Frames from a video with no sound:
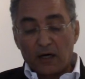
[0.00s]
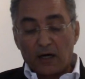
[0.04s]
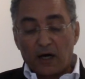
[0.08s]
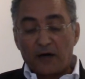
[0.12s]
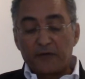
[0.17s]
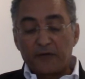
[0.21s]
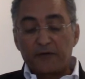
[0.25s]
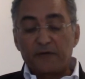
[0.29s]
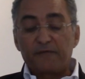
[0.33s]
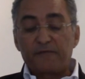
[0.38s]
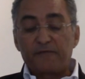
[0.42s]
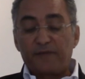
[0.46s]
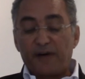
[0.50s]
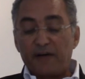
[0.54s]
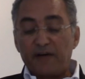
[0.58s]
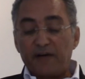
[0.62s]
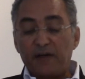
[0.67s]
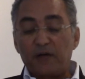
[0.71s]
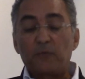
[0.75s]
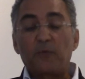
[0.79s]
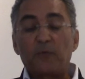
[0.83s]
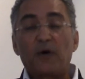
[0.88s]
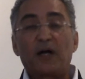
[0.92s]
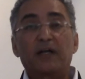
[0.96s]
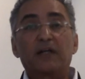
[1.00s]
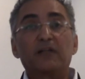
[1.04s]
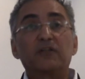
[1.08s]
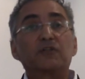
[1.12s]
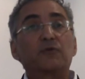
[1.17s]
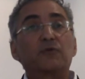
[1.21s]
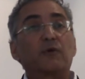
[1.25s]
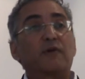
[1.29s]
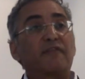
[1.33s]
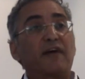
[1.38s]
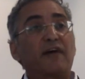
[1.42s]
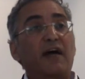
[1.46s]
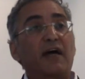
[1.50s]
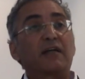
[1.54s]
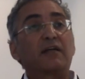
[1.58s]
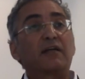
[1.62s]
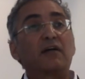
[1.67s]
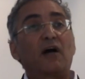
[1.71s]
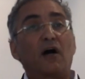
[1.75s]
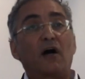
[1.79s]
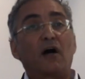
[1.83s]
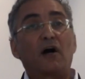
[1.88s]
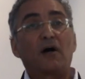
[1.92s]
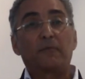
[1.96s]
are the very ones who have had
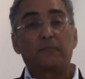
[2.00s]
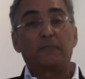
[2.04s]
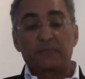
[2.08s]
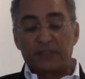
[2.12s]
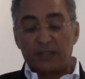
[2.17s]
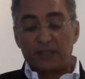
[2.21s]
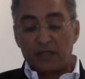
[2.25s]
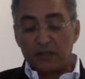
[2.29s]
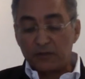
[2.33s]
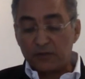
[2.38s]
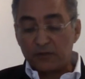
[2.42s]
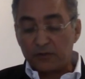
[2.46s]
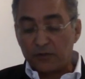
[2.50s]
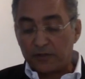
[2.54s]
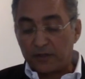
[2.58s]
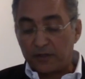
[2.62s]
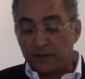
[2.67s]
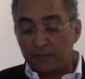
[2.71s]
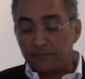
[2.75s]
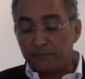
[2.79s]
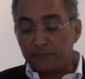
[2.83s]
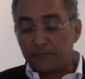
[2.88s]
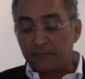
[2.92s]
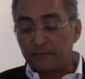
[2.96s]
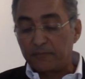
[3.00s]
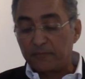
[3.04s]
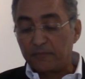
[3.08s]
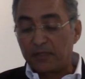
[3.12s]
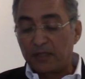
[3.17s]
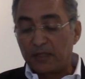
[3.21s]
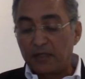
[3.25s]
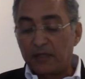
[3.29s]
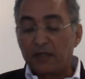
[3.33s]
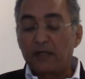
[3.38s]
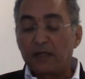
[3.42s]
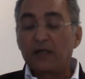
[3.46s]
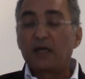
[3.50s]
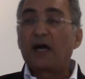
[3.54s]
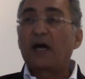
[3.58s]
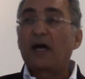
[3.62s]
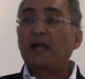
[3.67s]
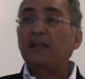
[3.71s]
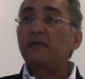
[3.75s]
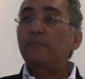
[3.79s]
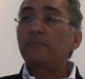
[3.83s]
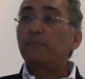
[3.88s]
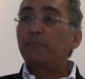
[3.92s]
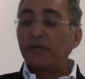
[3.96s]
harm done to them.
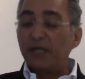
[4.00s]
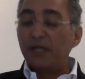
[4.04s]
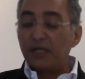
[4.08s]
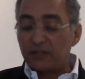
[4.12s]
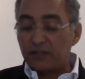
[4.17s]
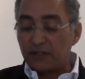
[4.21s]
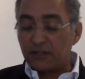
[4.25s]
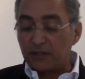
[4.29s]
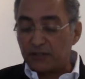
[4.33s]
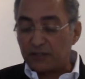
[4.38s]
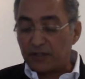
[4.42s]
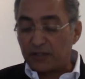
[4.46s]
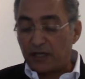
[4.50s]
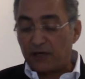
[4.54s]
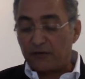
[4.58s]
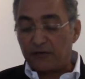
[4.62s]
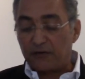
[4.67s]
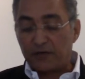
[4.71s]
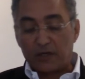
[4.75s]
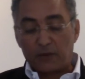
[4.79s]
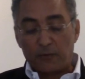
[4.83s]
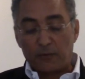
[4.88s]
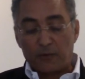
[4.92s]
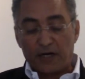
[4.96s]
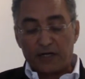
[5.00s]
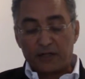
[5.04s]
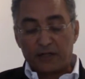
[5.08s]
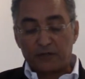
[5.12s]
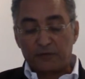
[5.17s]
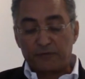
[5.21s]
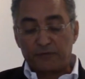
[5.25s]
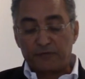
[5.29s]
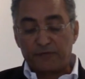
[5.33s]
And the persons they are required to